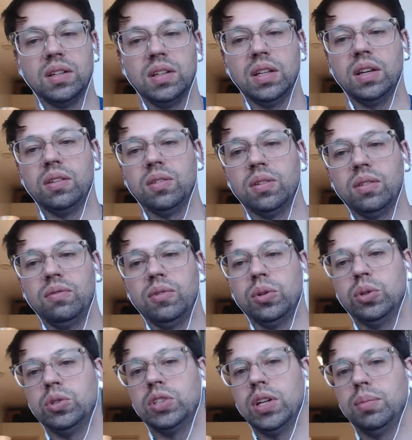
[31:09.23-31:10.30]
learning
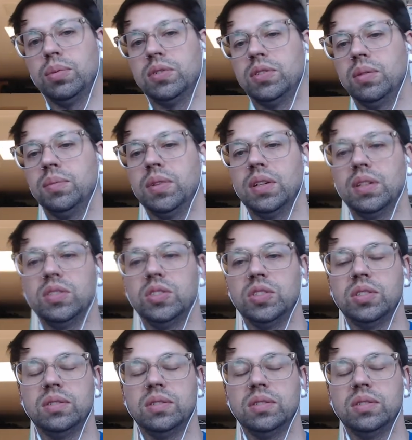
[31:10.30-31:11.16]
Photoshop or something. It's just,